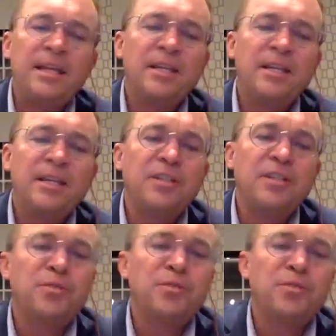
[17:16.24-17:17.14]
really hard.
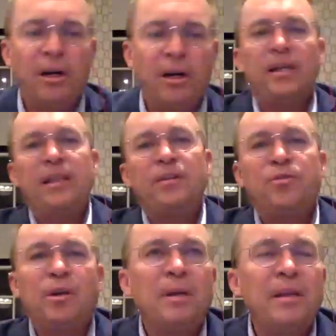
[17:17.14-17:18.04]
I think I think Trump. I
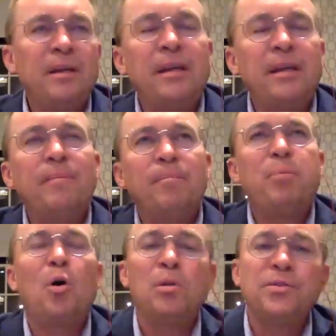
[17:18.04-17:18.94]
think I think
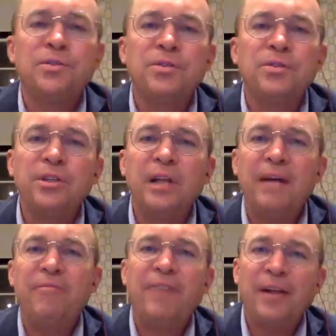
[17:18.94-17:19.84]
polls still have
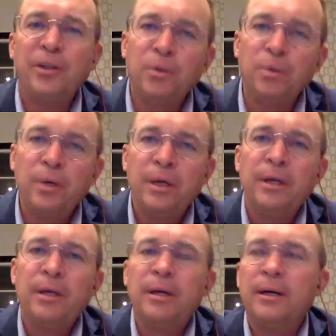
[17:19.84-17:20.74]
value,
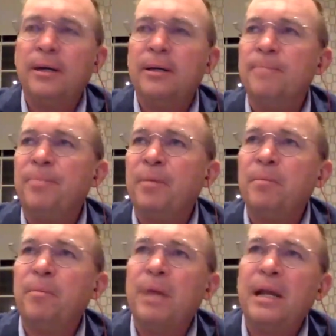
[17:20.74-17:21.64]
um,
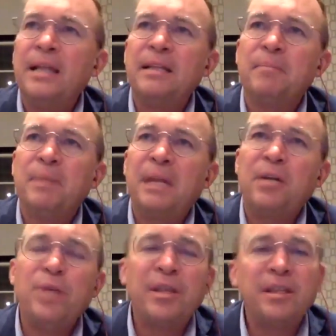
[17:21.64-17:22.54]
and I think that, but I do
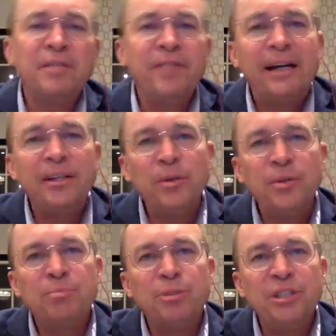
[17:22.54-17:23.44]
not think the value is
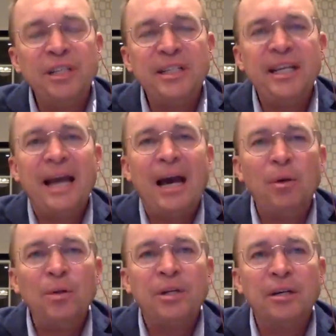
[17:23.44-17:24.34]
in predicting
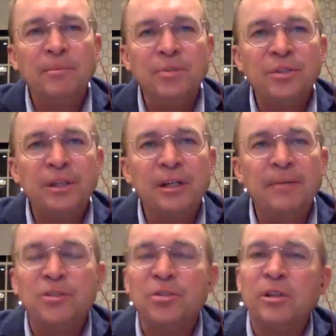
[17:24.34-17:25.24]
outcomes. Um,
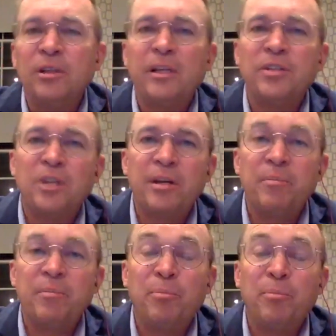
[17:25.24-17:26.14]
certainly, they saw that at
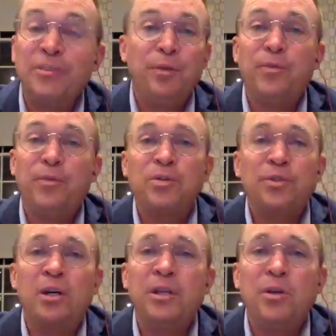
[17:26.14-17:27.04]
Brexit. You folks
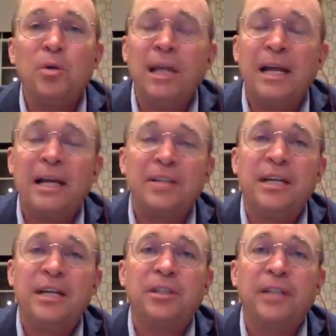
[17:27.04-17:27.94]
saw it in your last
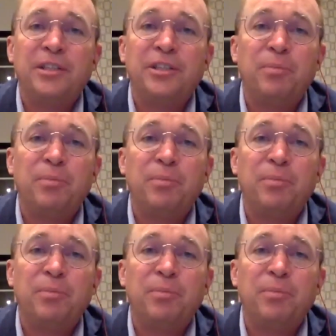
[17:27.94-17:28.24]
national election. Sure.